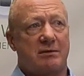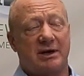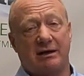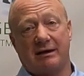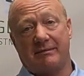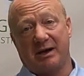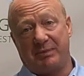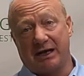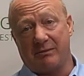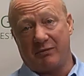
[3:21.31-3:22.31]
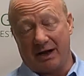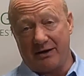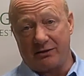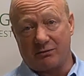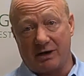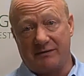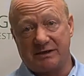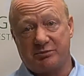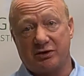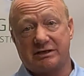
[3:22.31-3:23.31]
I'm gonna pick up another one of
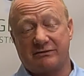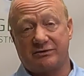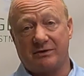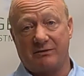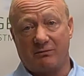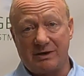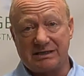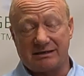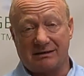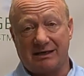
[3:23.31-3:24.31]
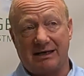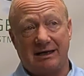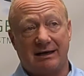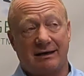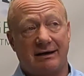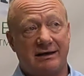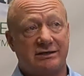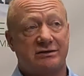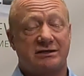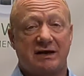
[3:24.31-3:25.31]
his books that was written recently
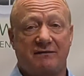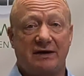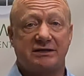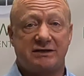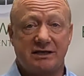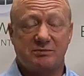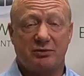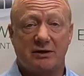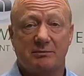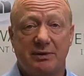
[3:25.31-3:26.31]
as soon as I finish this book.